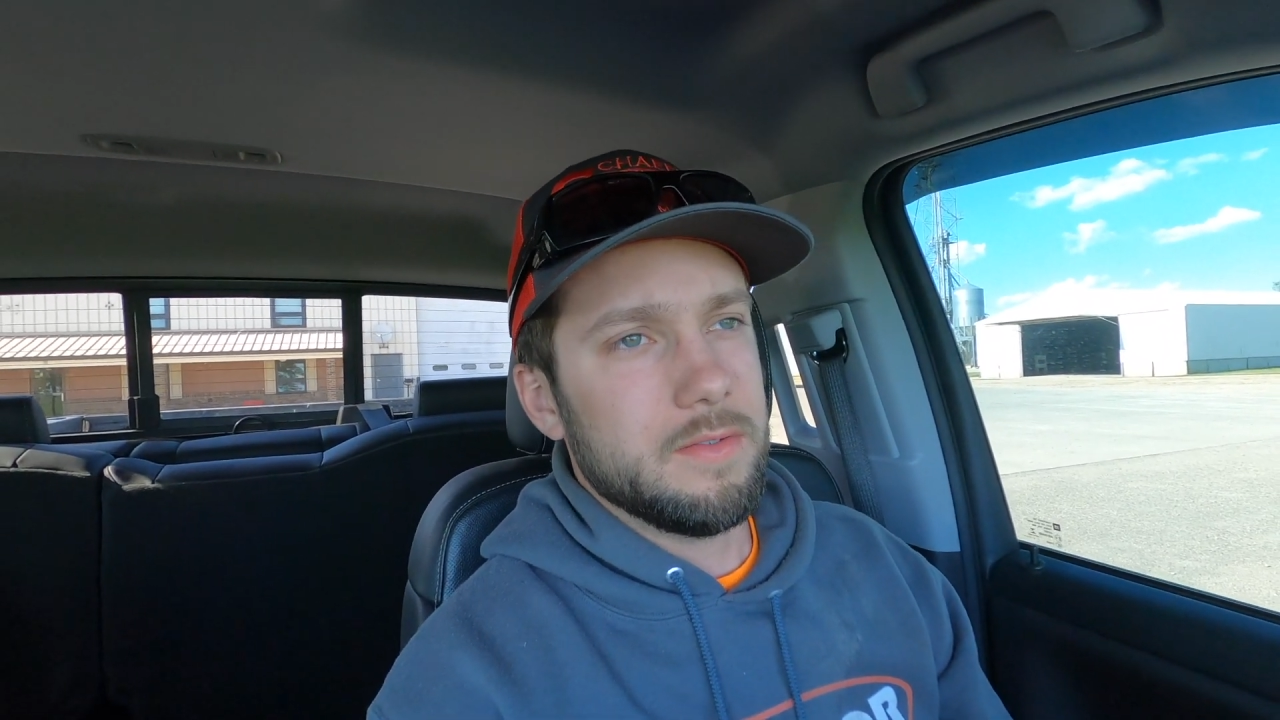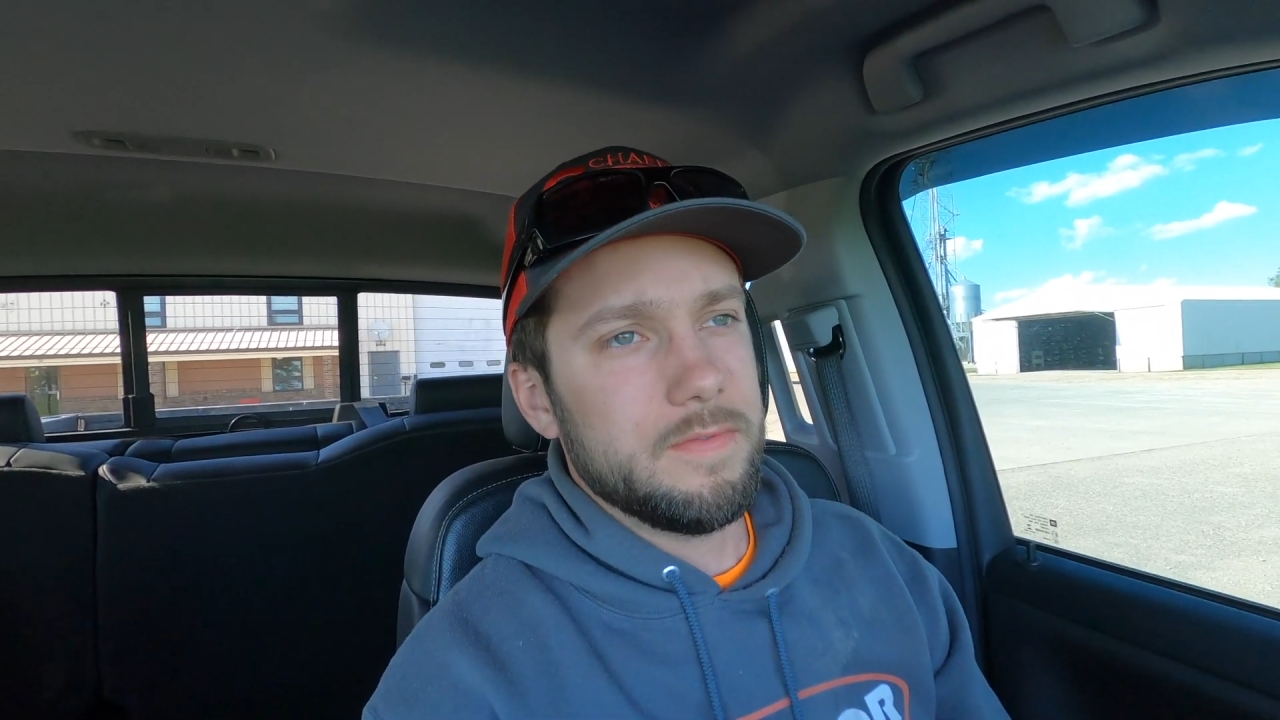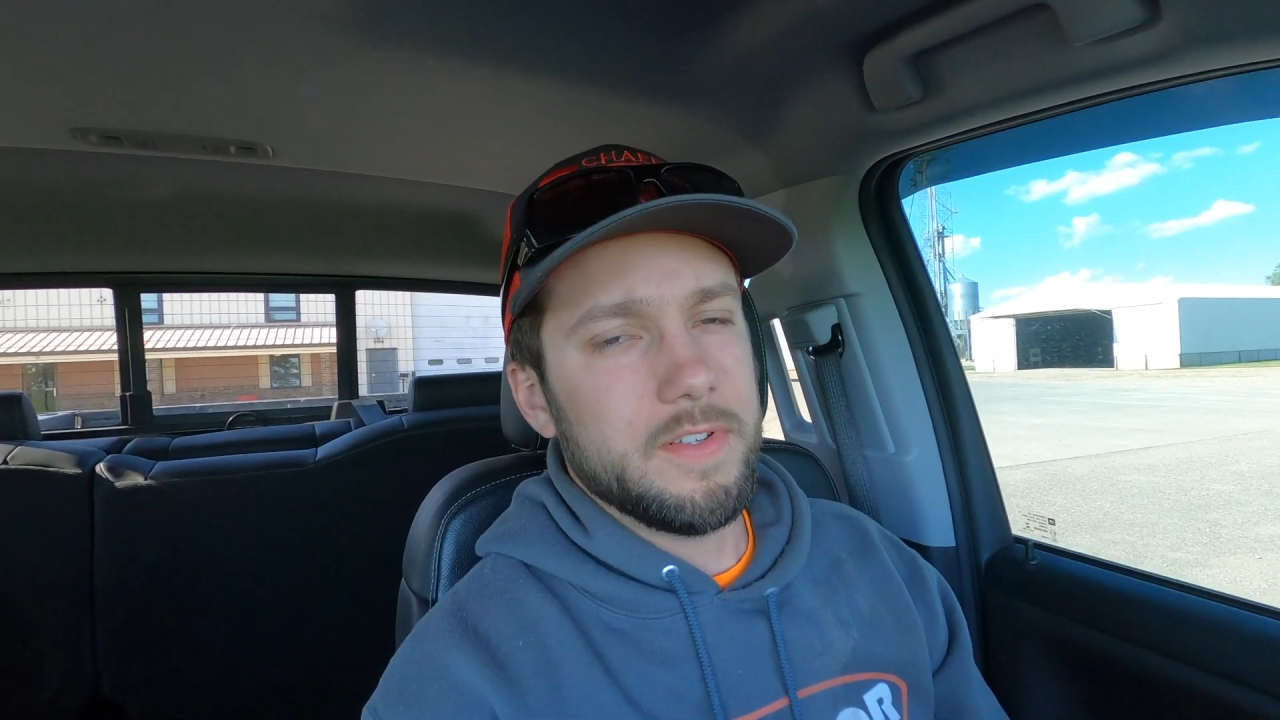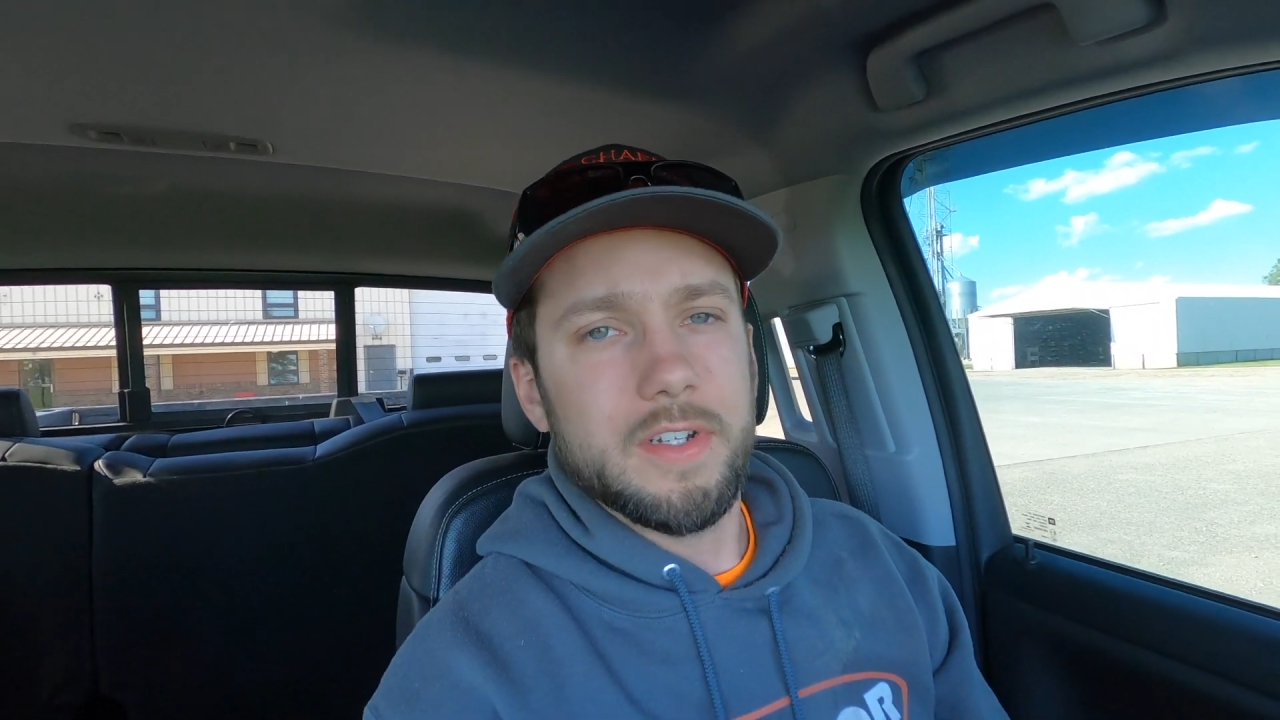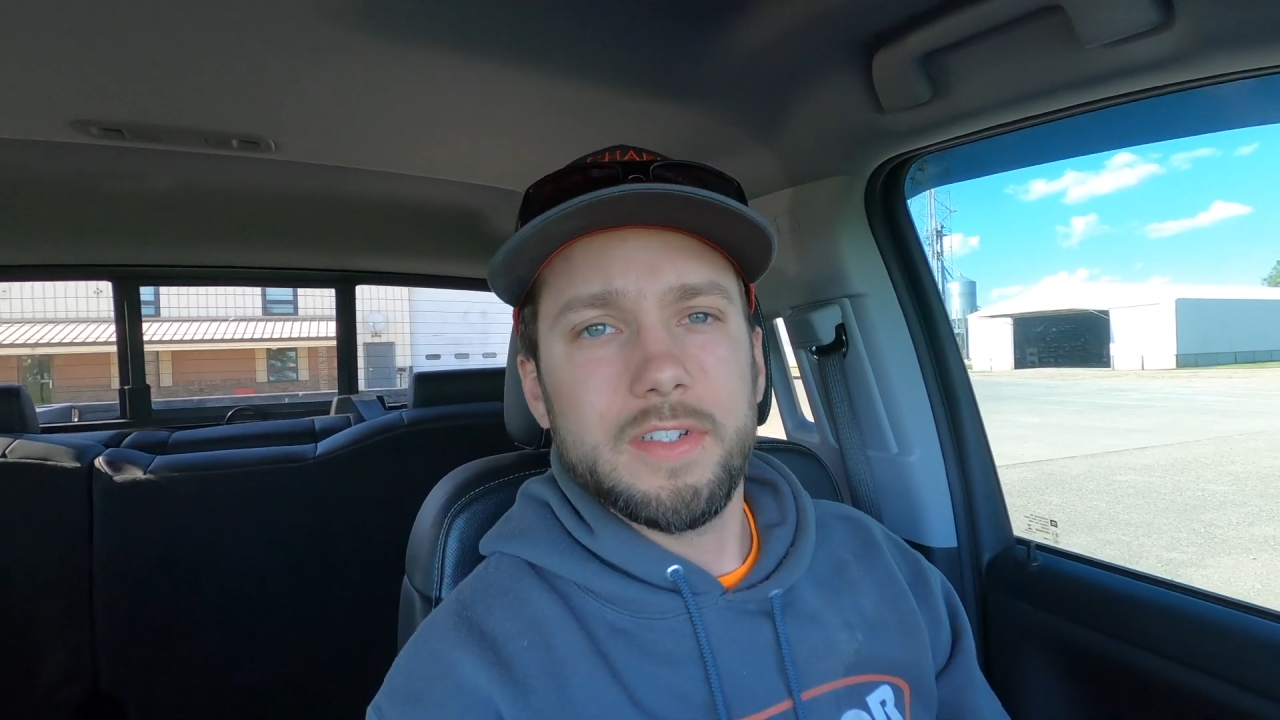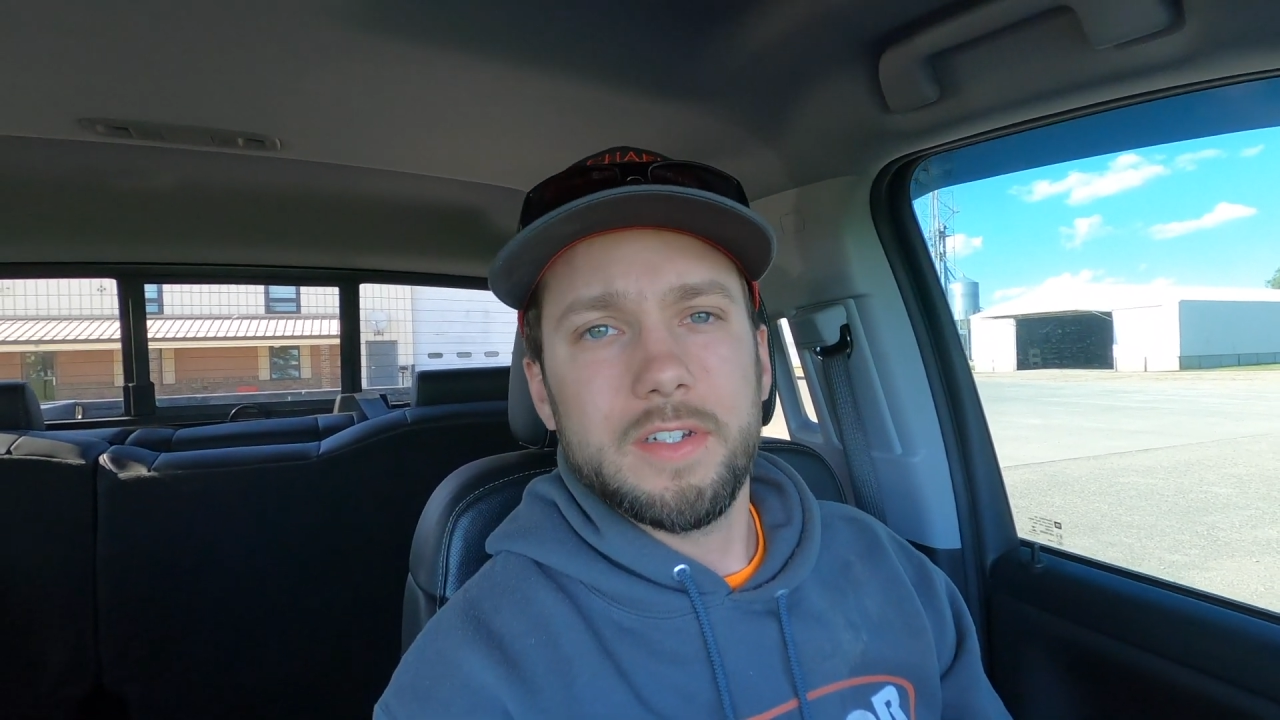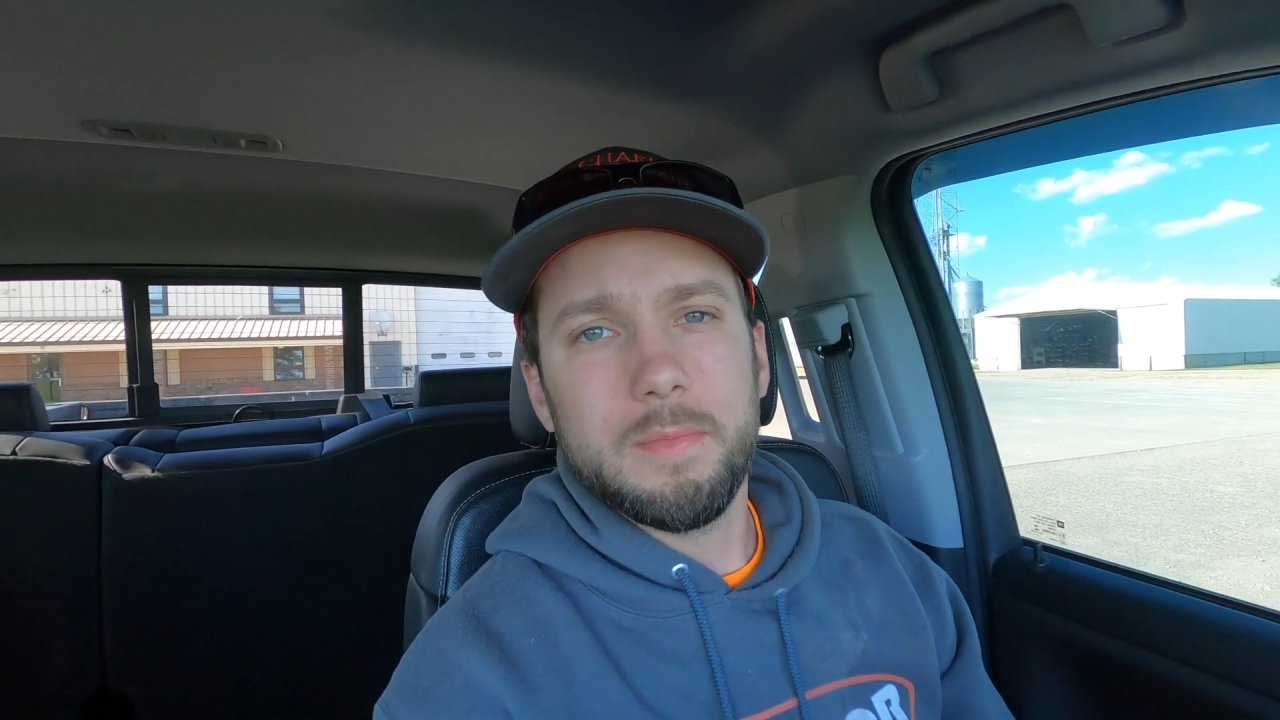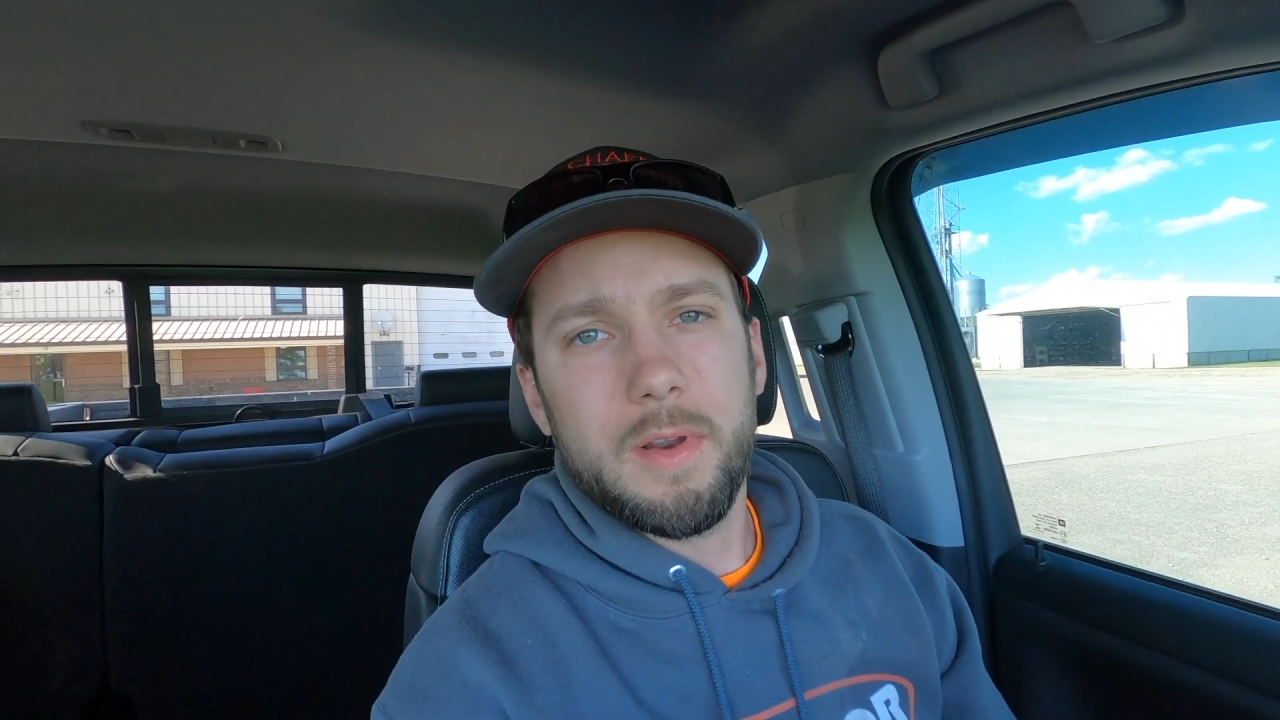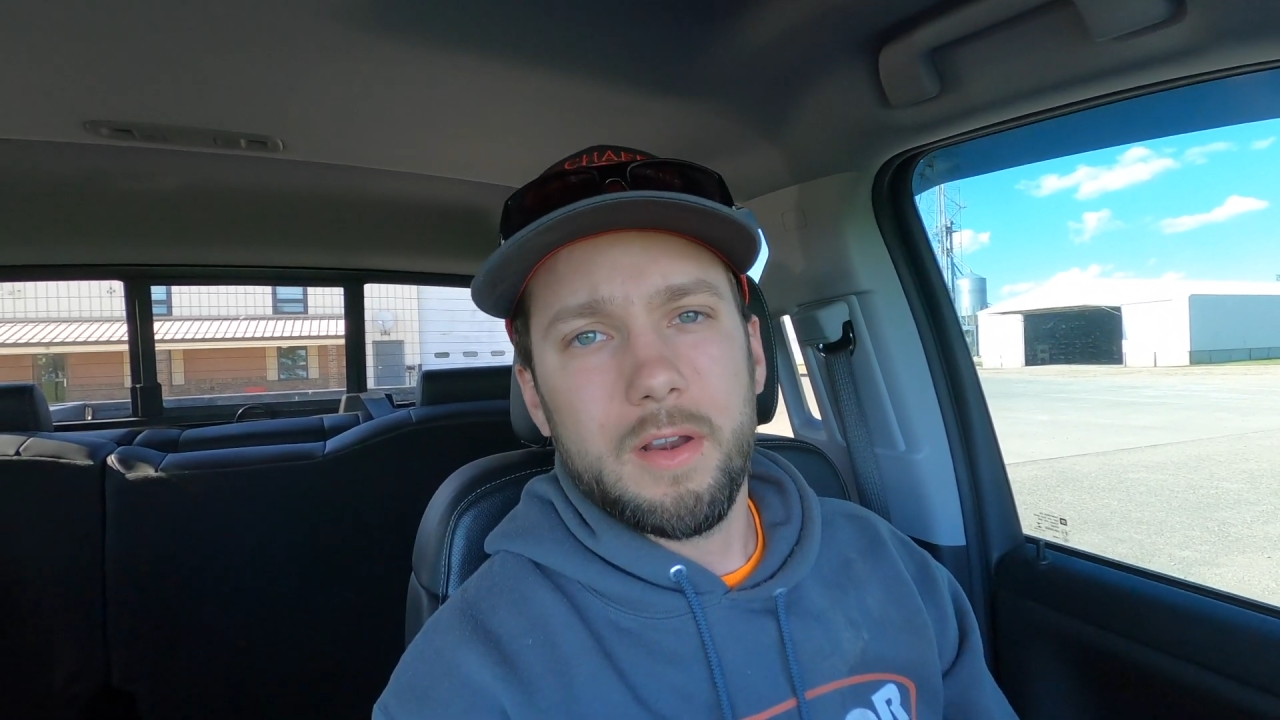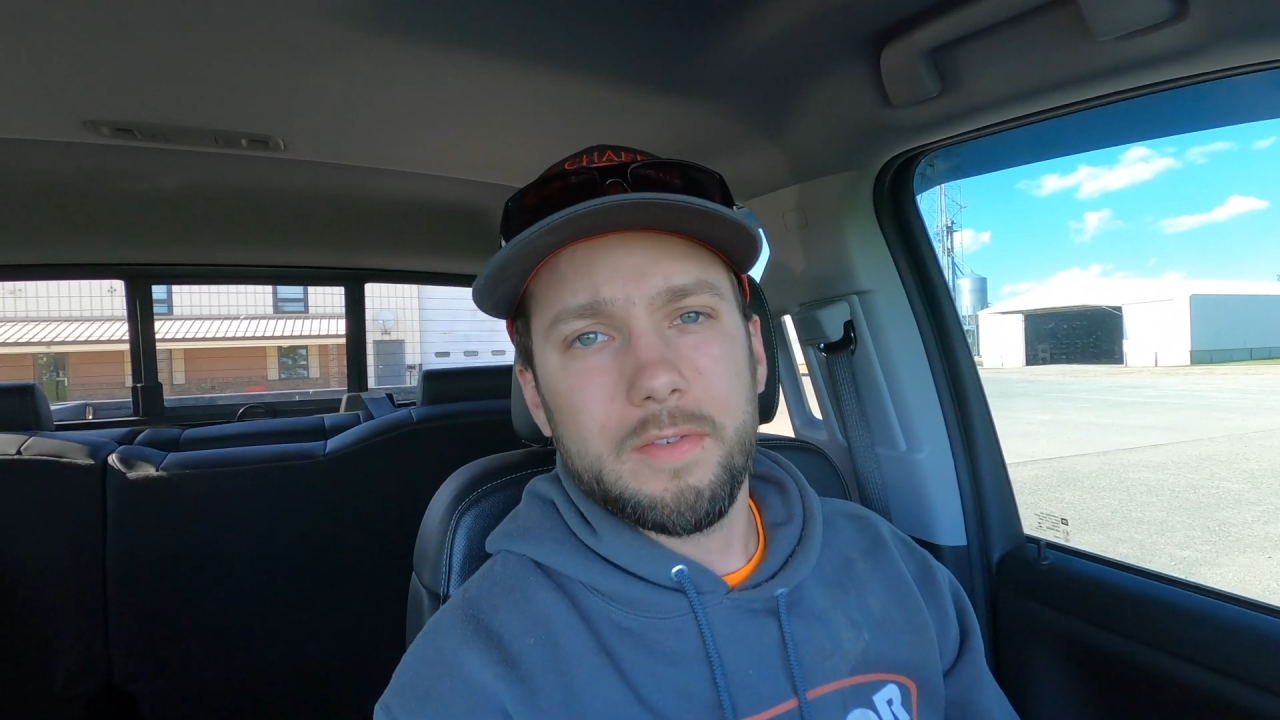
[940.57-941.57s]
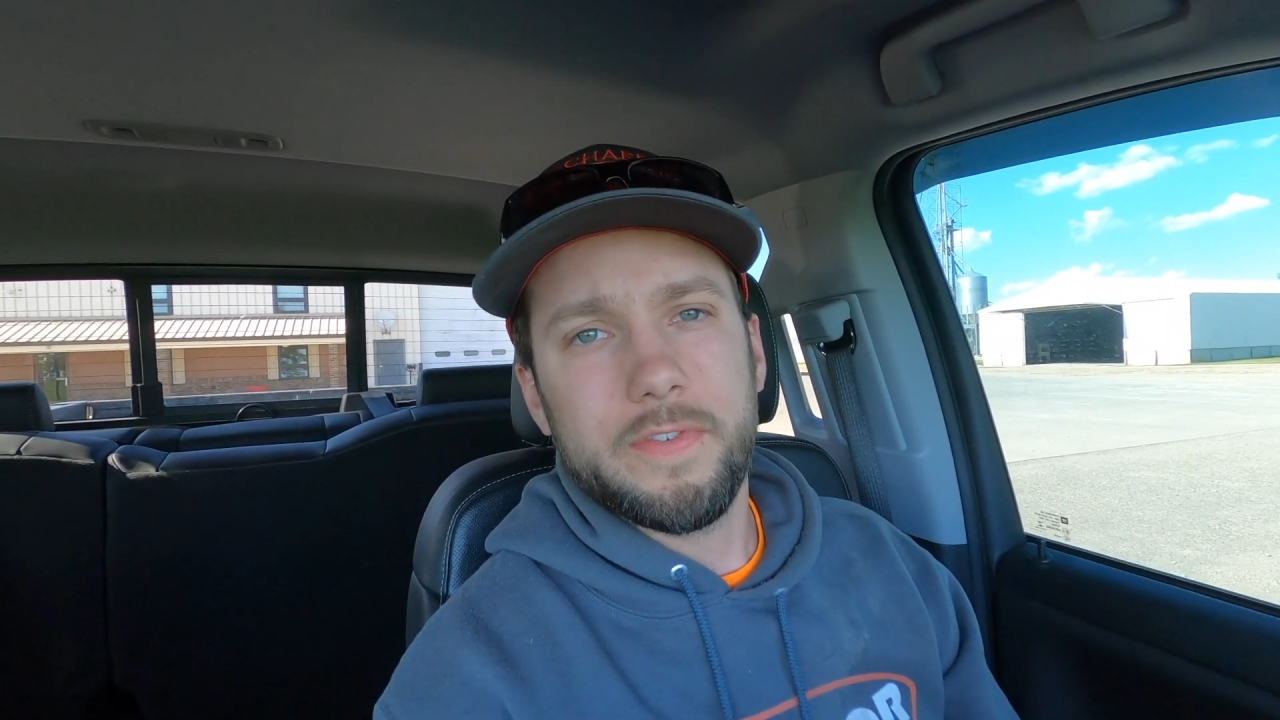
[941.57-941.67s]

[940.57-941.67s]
finish it tomorrow,